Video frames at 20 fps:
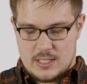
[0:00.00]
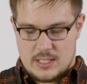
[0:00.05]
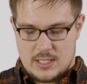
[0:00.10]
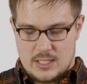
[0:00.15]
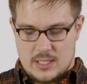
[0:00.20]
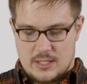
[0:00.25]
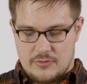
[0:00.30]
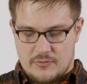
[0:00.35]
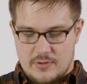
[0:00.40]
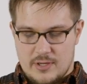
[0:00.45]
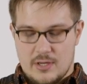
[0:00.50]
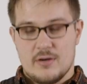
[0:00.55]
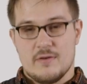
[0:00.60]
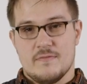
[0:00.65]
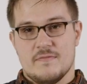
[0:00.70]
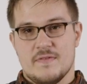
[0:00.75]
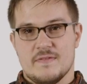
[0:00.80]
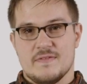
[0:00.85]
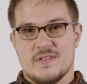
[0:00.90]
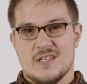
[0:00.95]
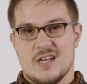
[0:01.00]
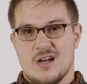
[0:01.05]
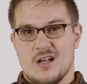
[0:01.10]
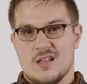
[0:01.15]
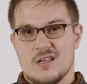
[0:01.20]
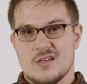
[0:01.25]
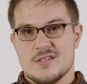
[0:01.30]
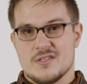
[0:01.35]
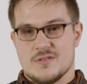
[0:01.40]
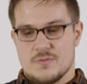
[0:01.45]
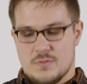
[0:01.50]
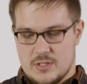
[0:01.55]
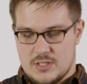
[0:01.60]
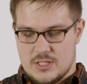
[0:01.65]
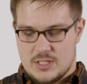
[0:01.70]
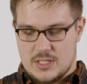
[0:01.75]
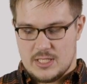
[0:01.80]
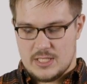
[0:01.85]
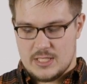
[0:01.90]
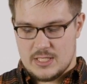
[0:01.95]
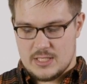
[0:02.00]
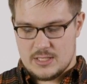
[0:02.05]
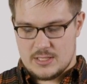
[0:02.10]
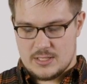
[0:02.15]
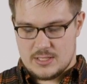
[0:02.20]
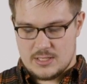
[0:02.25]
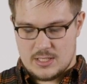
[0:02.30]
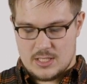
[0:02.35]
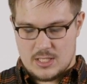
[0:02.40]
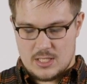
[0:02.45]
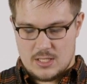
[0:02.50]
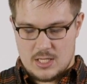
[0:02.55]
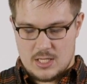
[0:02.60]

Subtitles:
$350, which is